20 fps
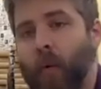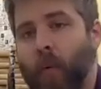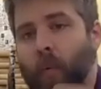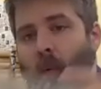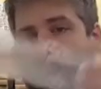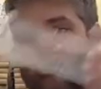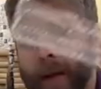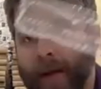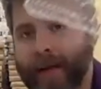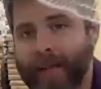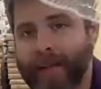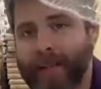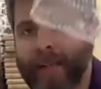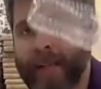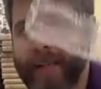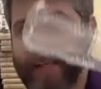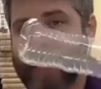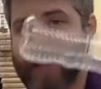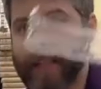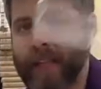What is
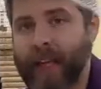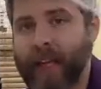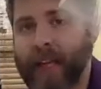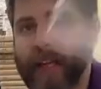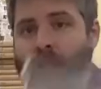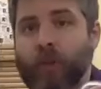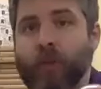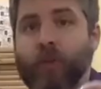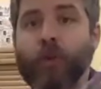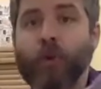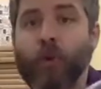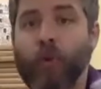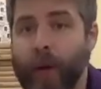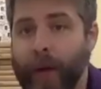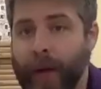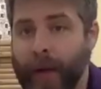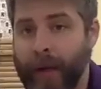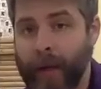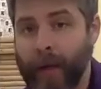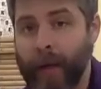this thing
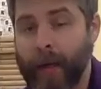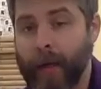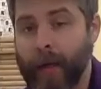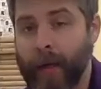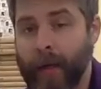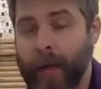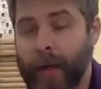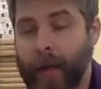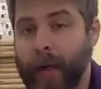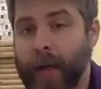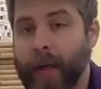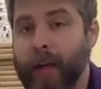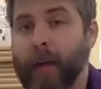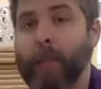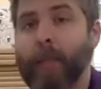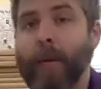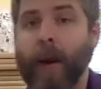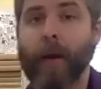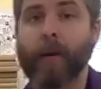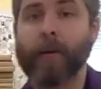doing
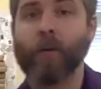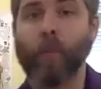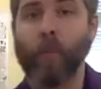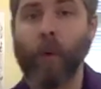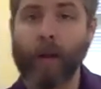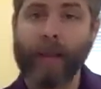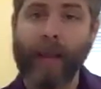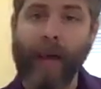compared to what